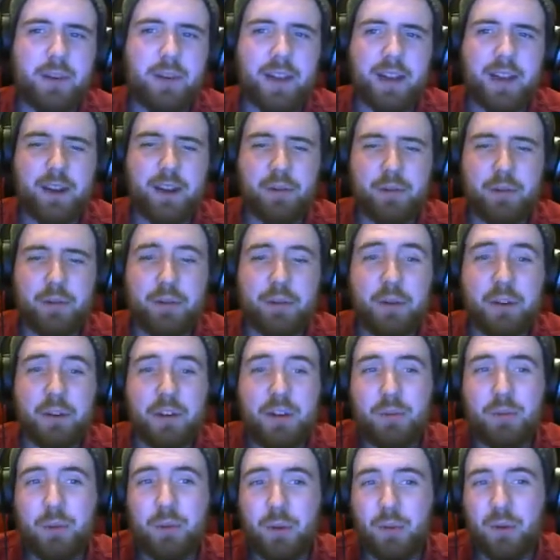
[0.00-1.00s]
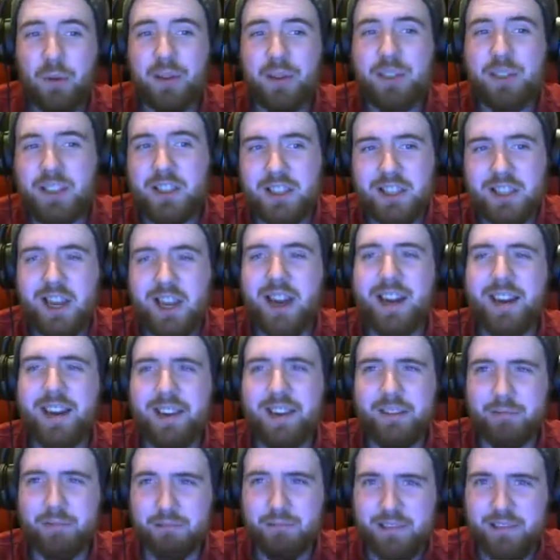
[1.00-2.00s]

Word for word: like, we've only explored one side,